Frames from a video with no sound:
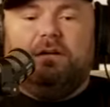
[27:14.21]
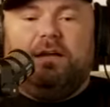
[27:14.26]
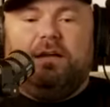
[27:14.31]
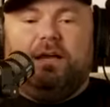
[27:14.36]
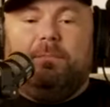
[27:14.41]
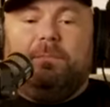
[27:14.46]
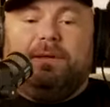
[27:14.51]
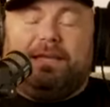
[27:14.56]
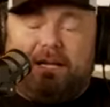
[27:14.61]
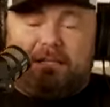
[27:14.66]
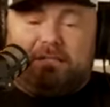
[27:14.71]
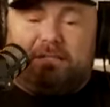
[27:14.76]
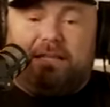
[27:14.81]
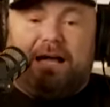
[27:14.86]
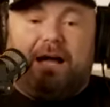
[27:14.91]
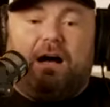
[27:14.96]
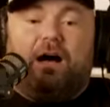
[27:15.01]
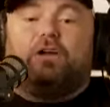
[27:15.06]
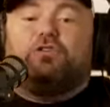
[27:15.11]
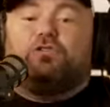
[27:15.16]
And because of
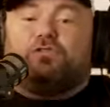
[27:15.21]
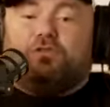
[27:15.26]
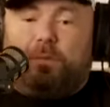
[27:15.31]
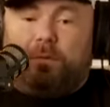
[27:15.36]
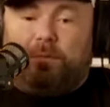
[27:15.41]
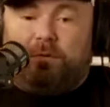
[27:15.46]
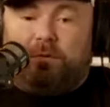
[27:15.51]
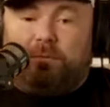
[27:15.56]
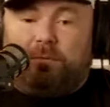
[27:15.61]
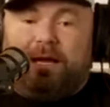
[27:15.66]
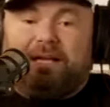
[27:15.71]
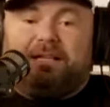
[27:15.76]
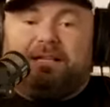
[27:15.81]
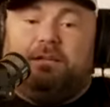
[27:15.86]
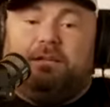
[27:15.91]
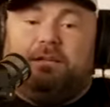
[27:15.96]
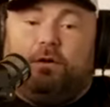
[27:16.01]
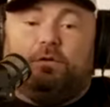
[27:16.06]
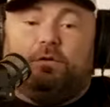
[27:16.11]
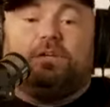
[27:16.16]
that, hundreds of people are impacted,
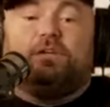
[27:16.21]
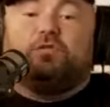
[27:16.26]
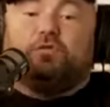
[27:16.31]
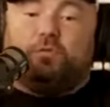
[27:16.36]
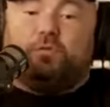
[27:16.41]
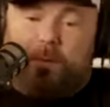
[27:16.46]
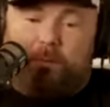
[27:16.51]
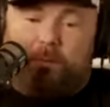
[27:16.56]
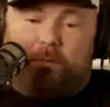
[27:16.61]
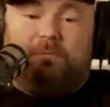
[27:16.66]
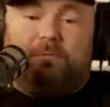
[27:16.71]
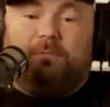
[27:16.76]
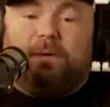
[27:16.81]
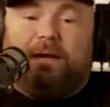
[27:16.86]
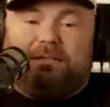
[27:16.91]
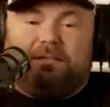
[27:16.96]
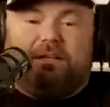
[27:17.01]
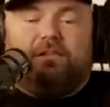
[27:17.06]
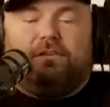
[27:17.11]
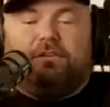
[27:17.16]
and those hundreds of people
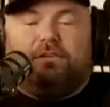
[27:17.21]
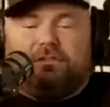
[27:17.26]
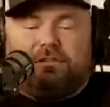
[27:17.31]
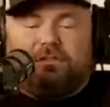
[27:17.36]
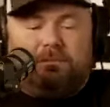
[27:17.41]
impact others.